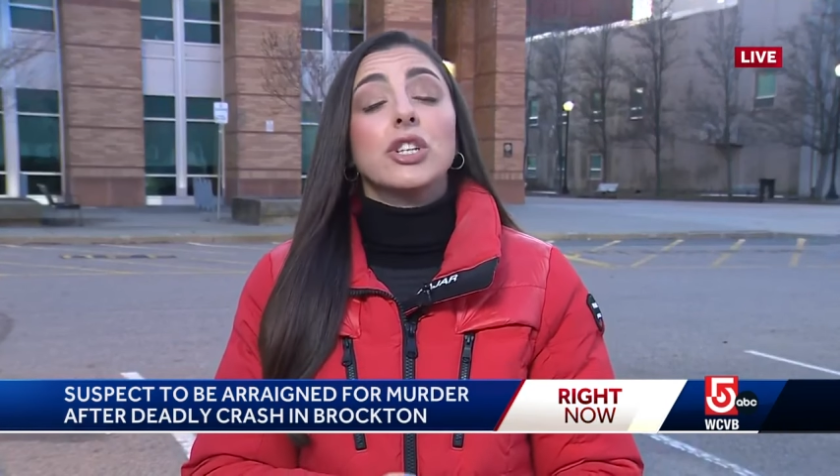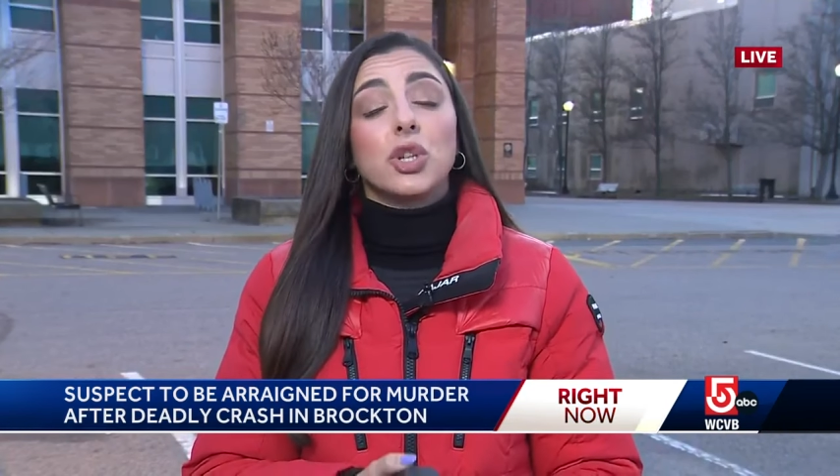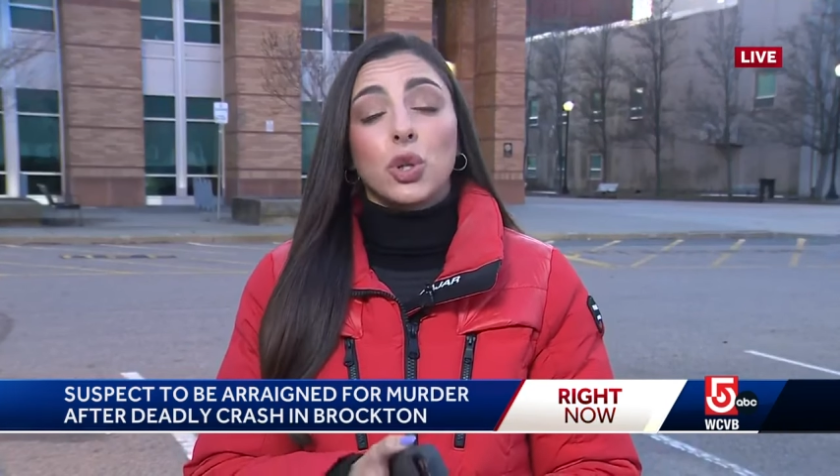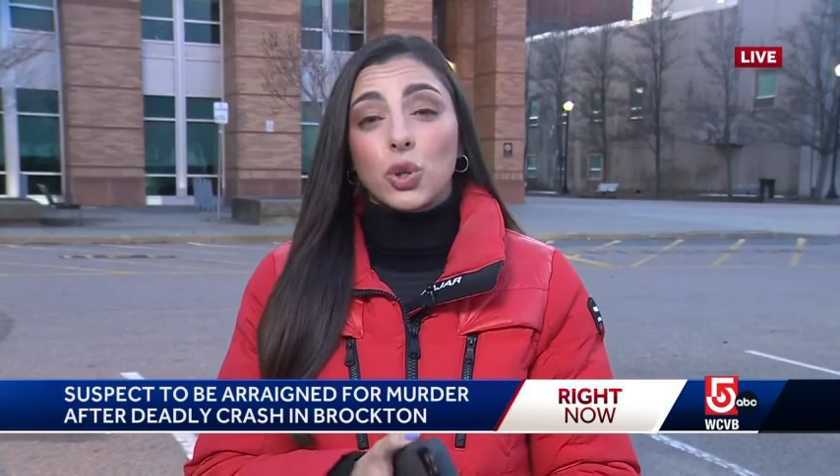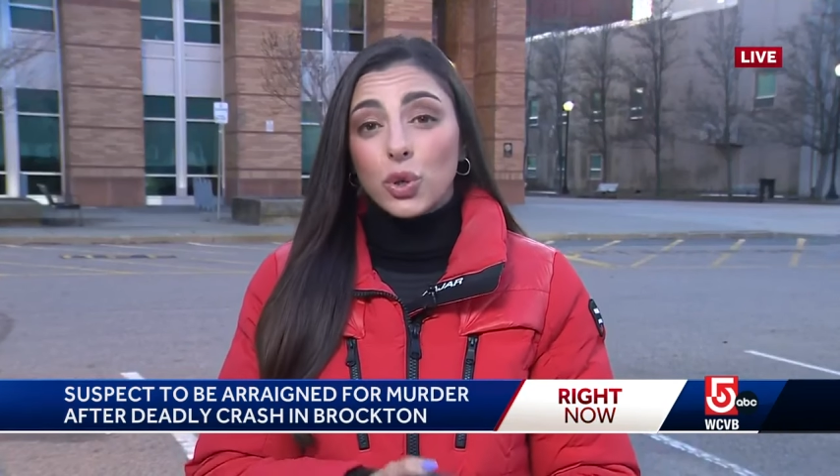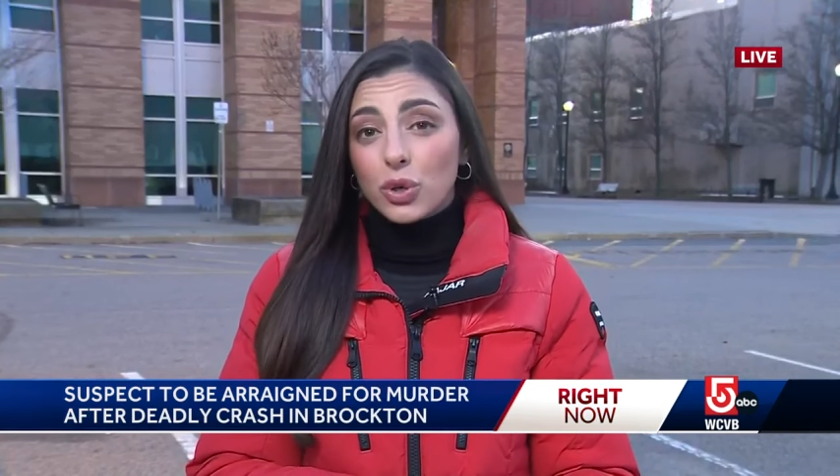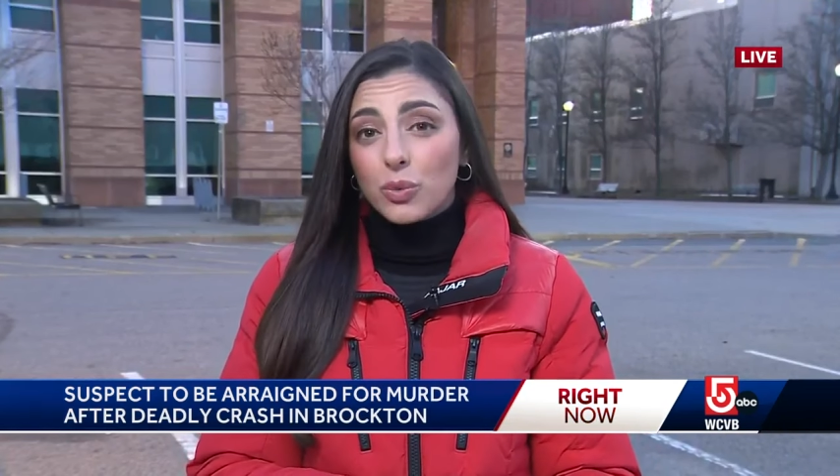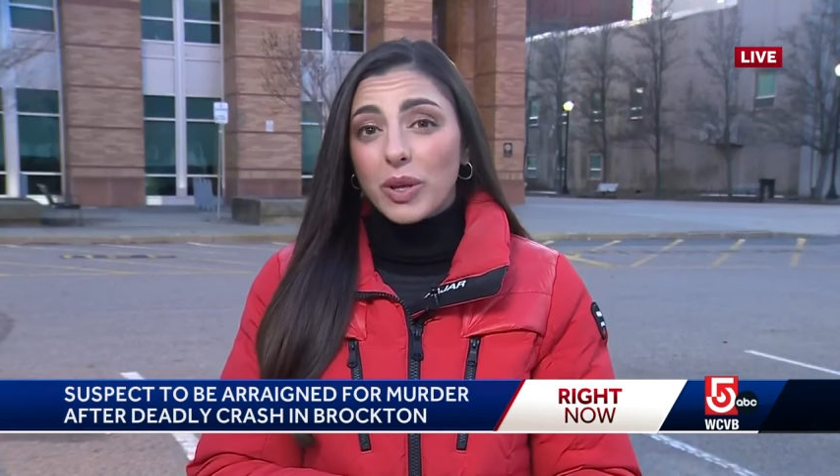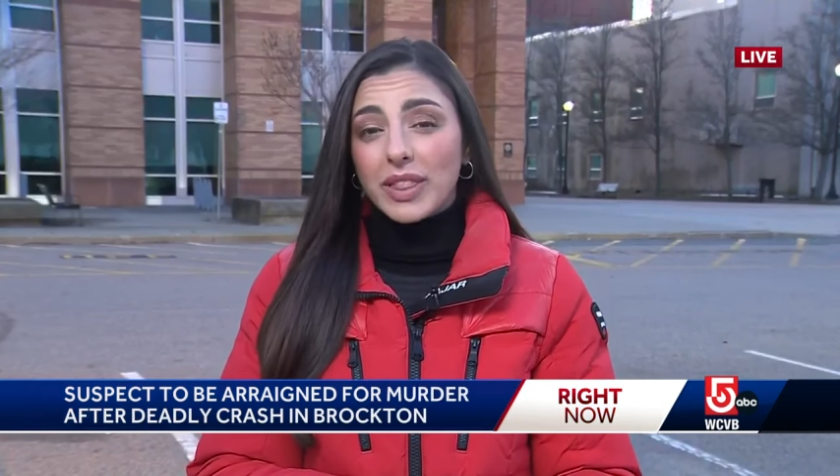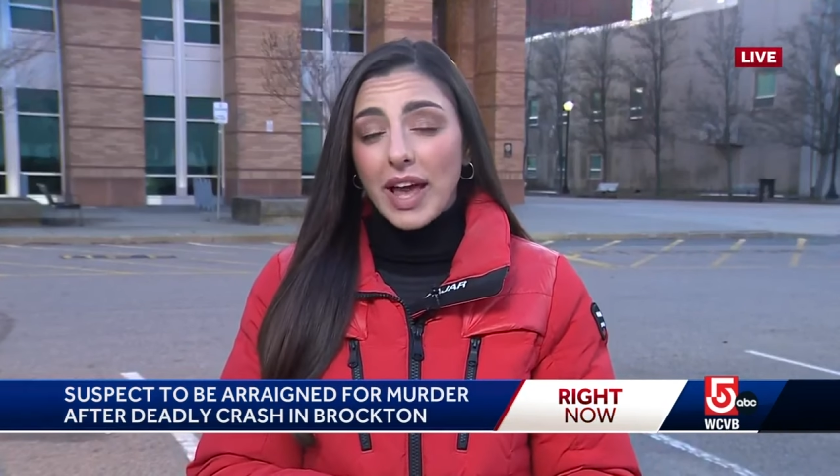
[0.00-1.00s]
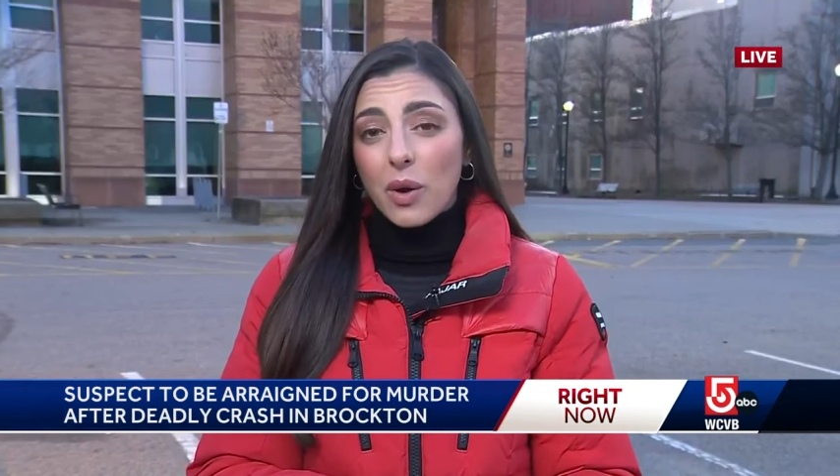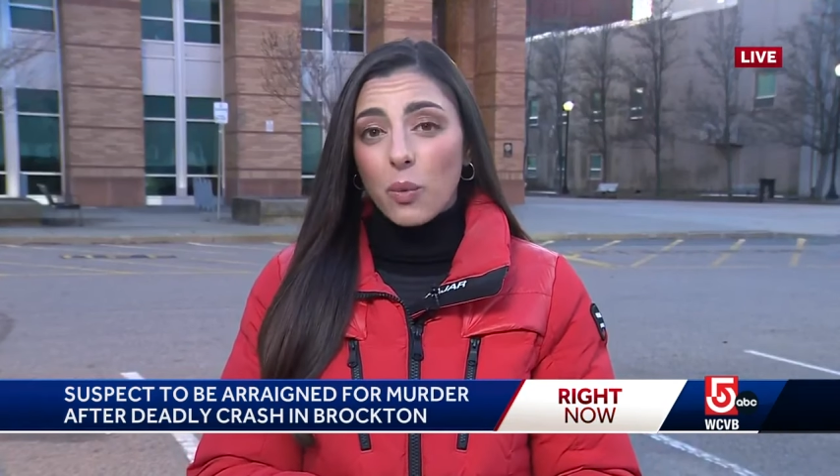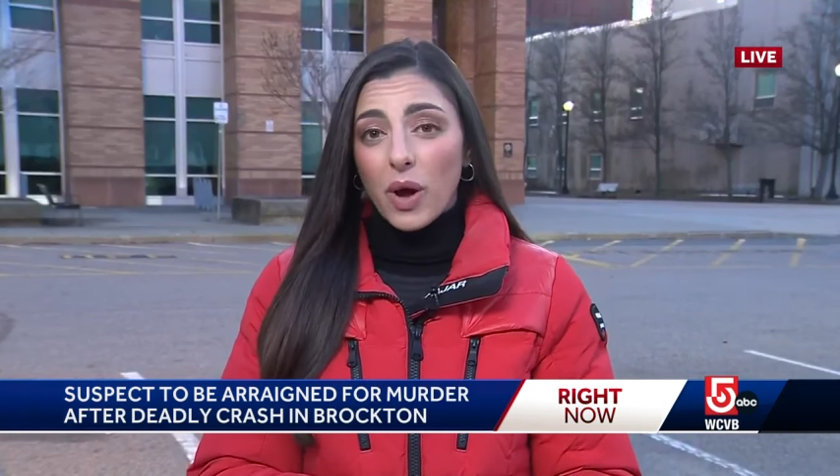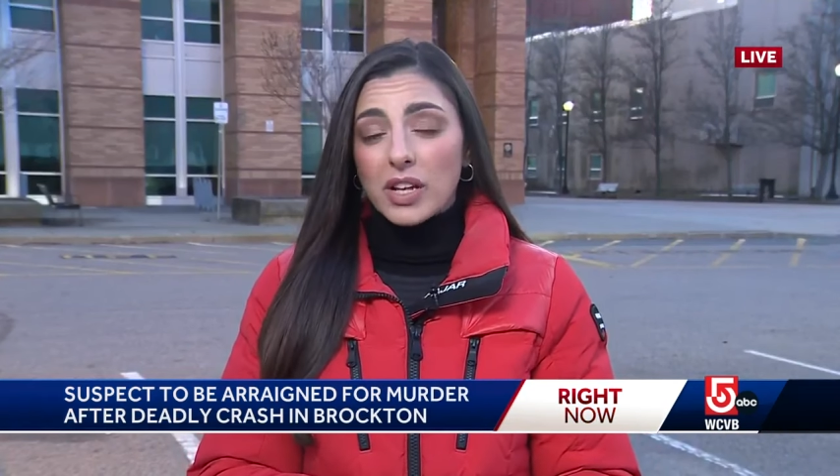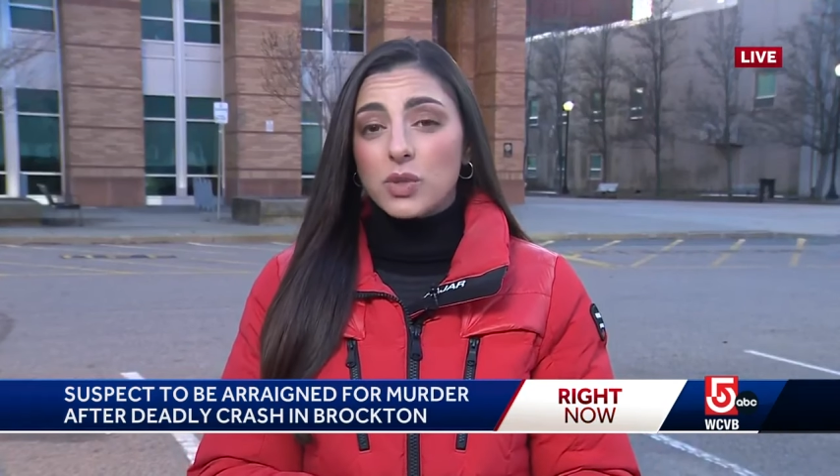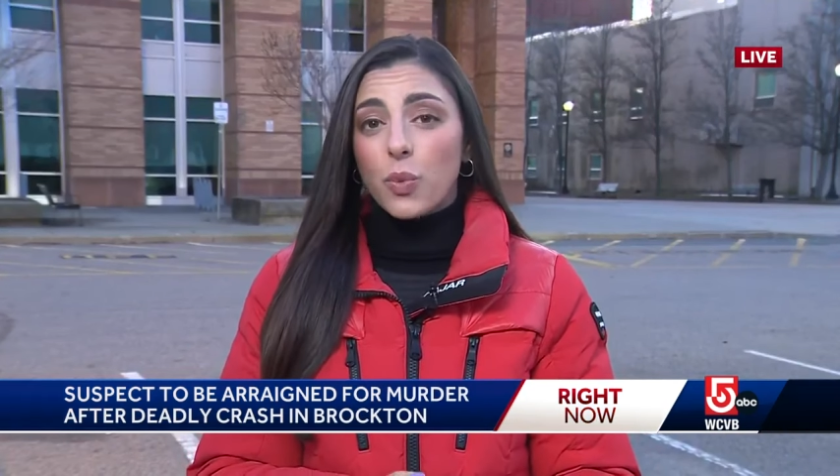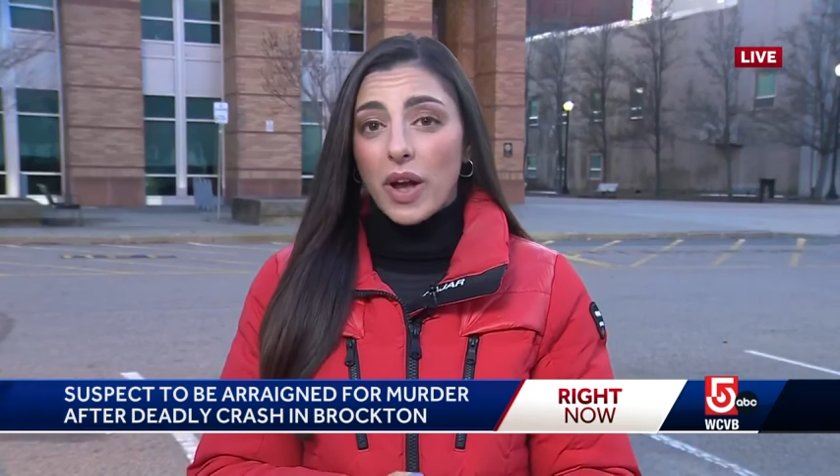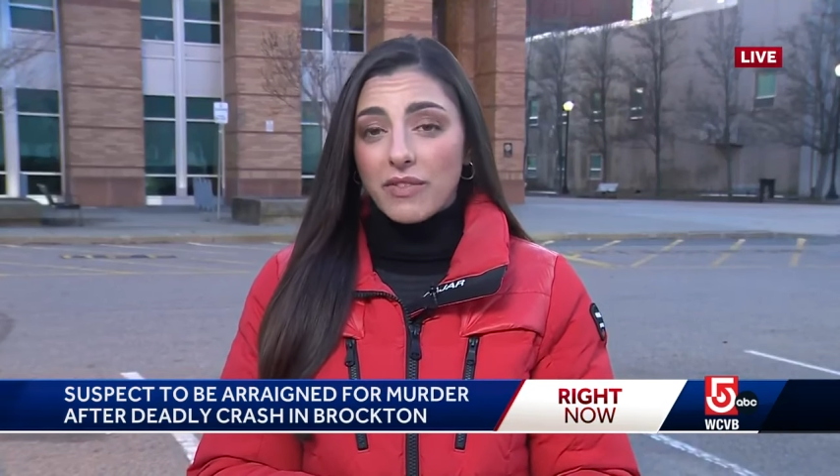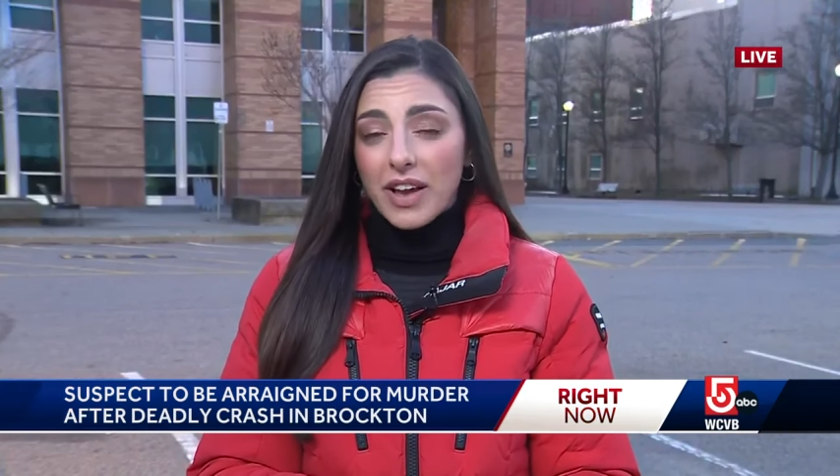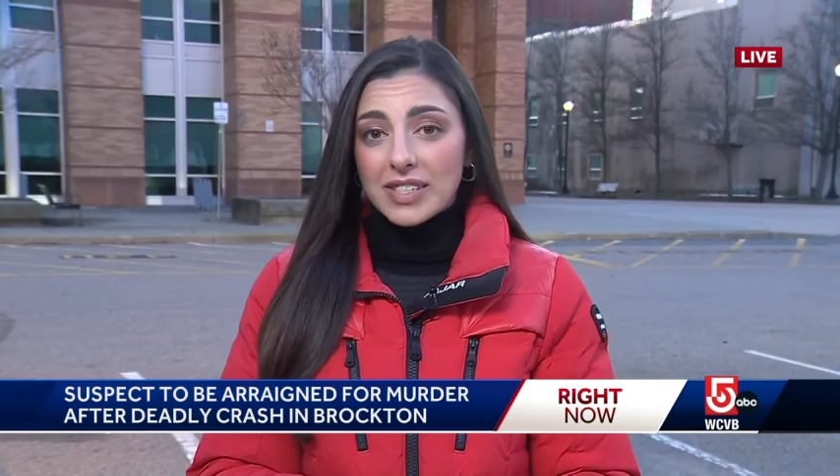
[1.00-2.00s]
to learn what that was
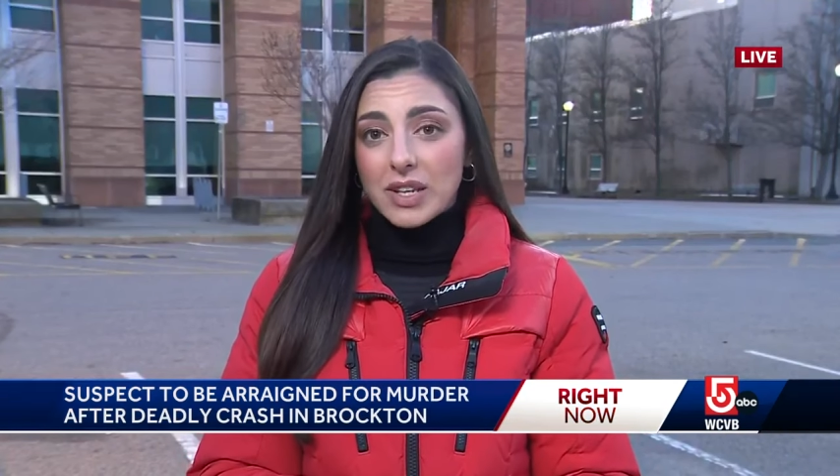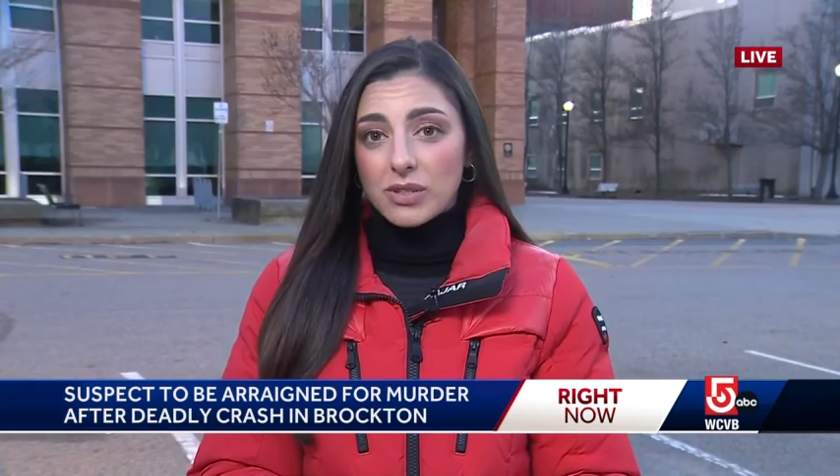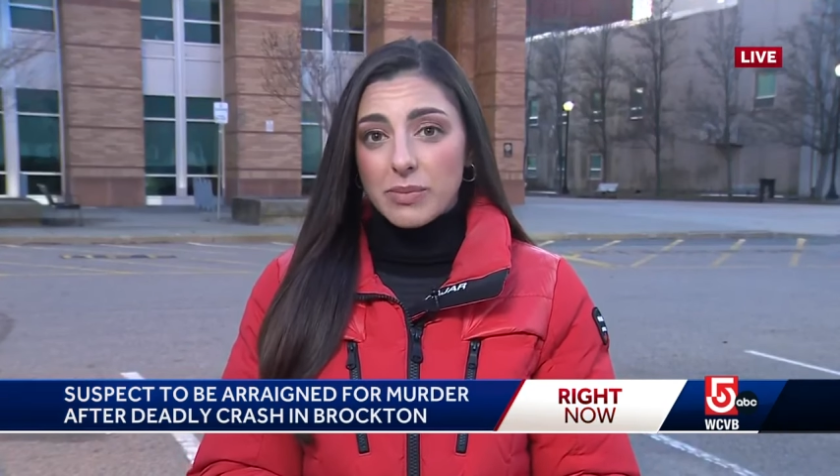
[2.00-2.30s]
when Vasco